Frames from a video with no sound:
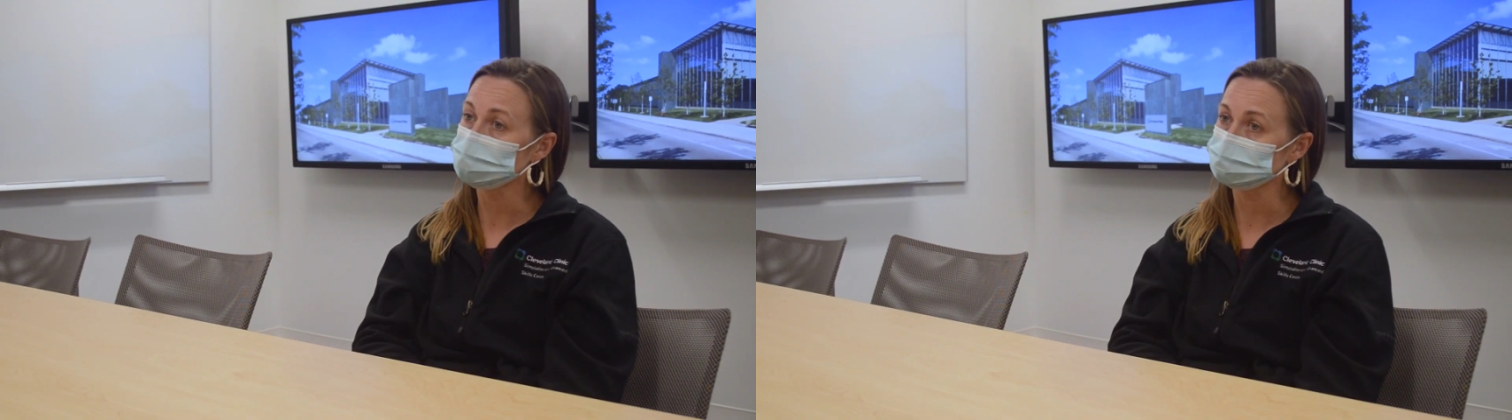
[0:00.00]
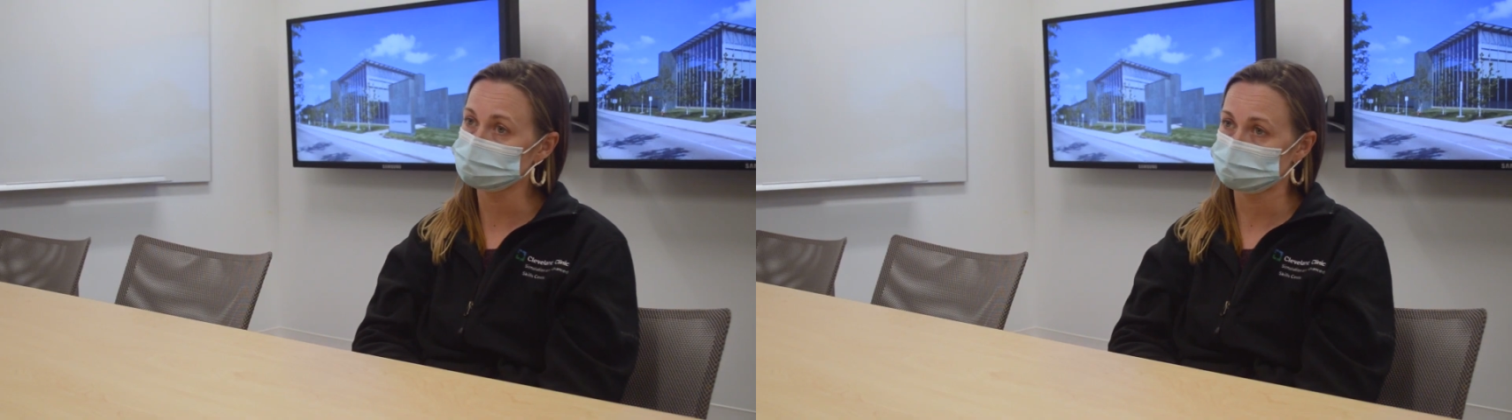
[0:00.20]

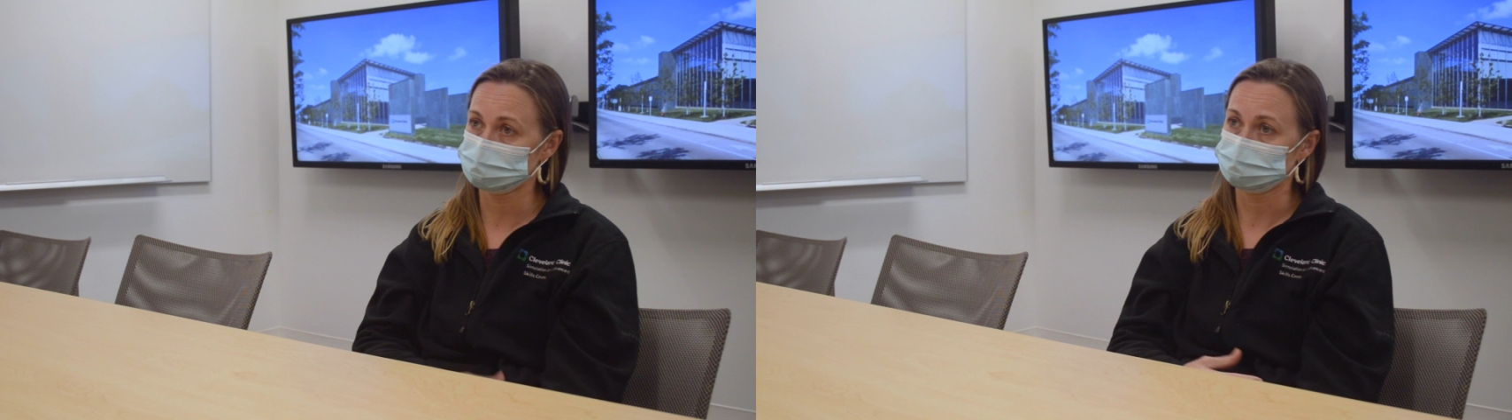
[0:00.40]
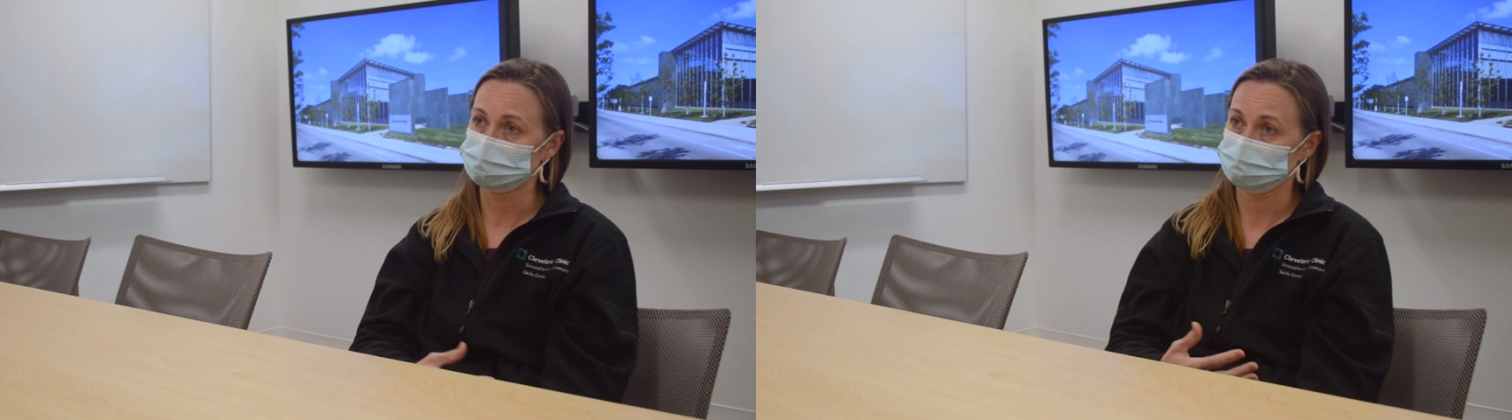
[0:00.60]
have
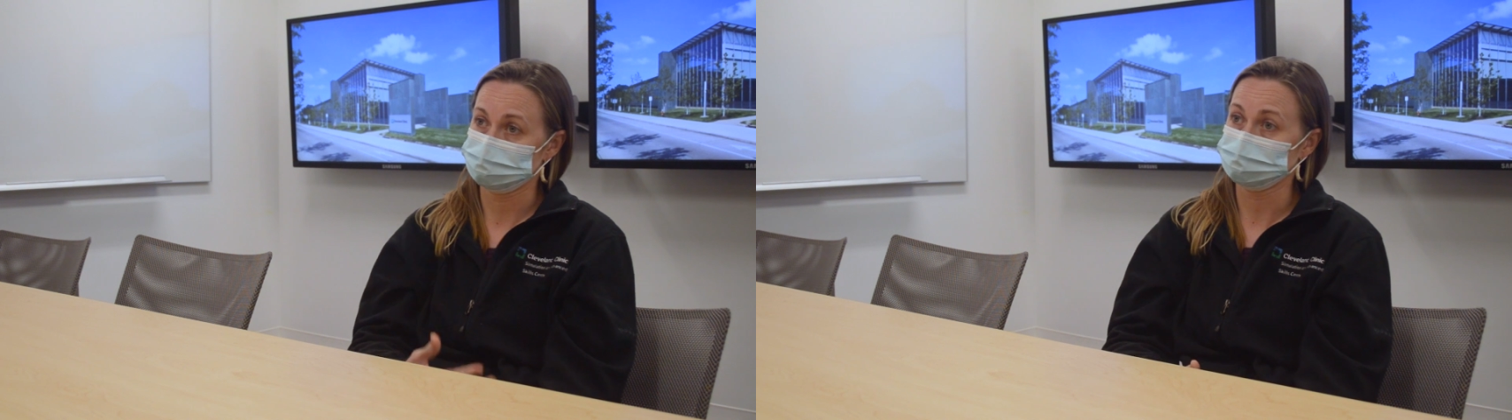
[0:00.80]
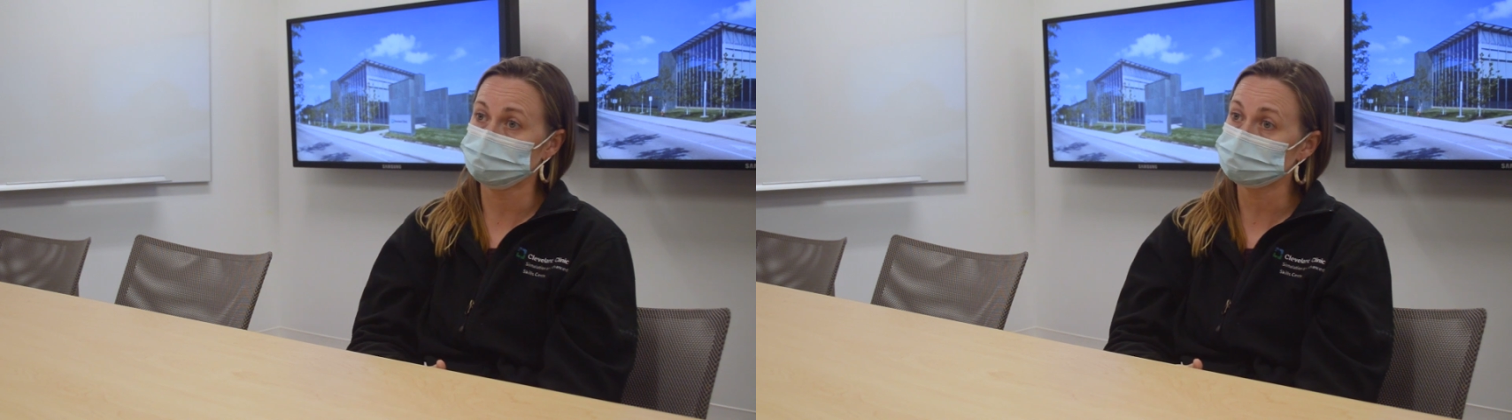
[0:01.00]
to
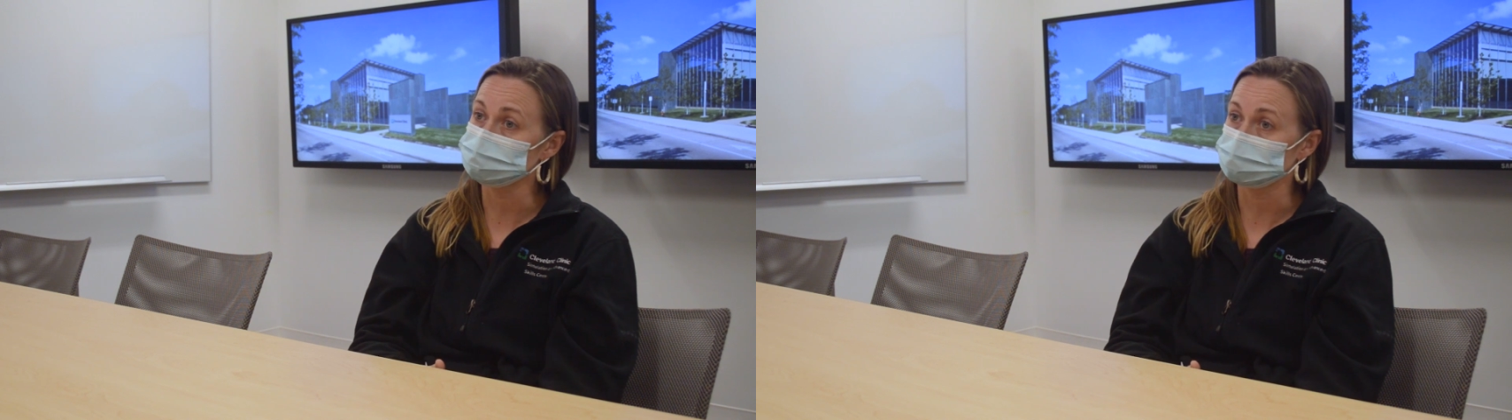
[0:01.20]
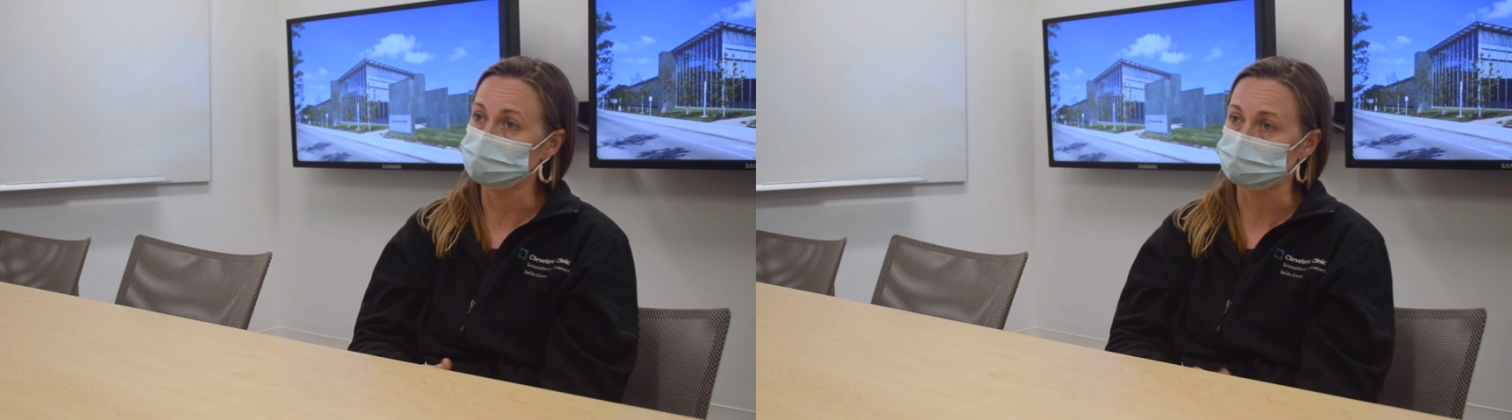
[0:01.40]
put through
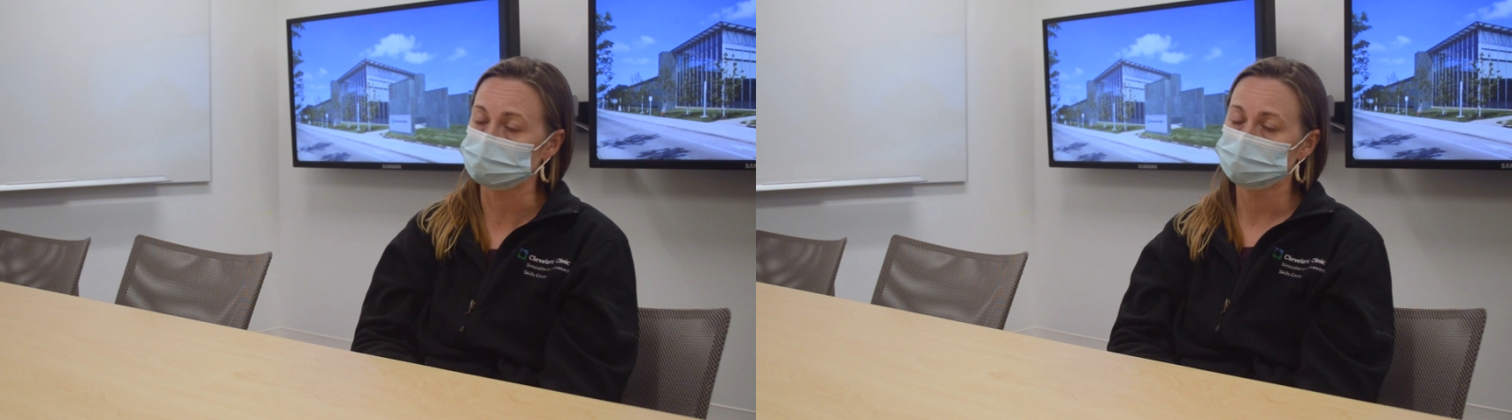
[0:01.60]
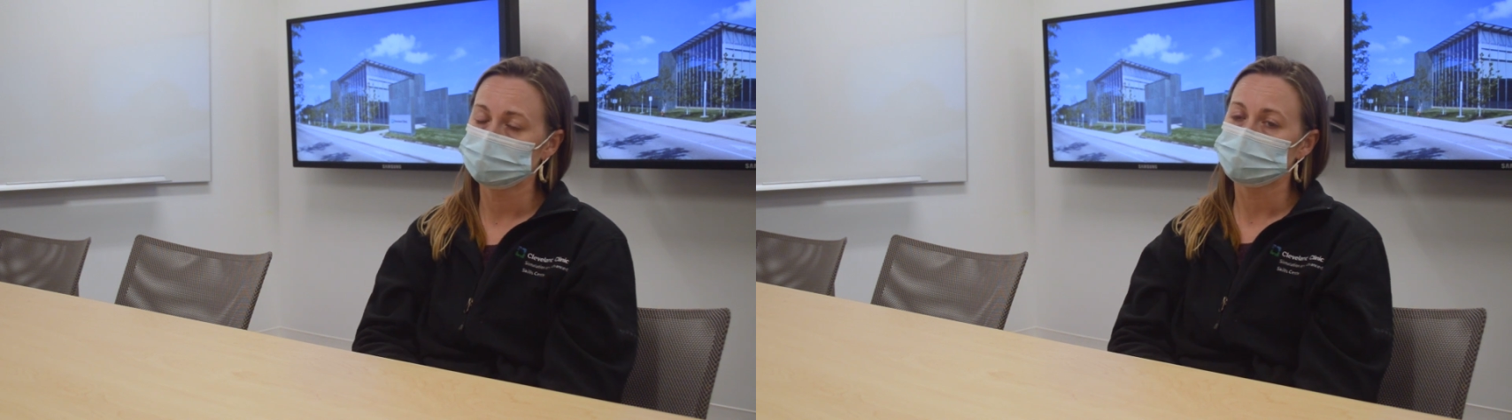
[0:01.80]
training.